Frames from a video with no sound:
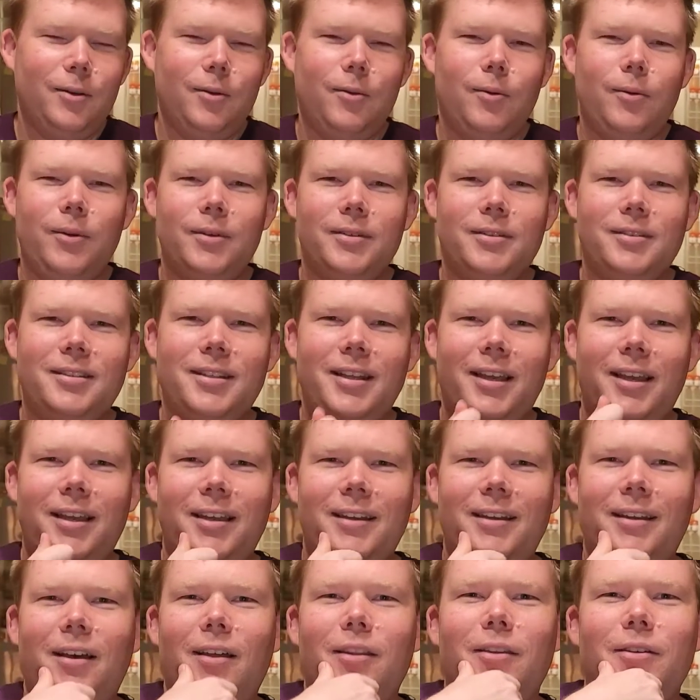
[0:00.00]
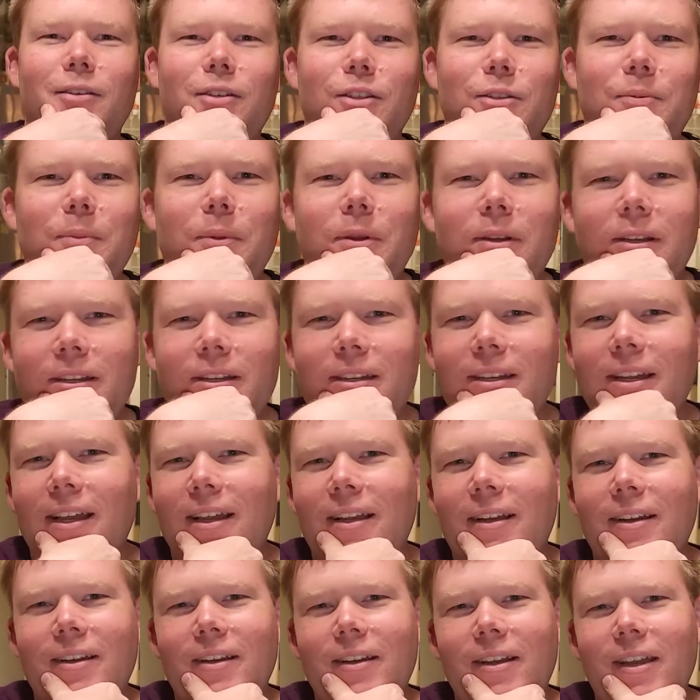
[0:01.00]
what's that other Smirk and
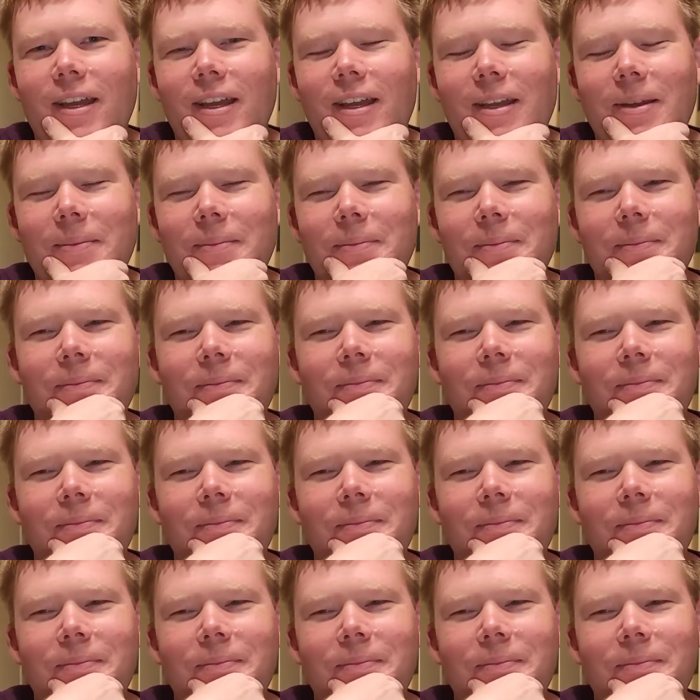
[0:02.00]
Dagger game?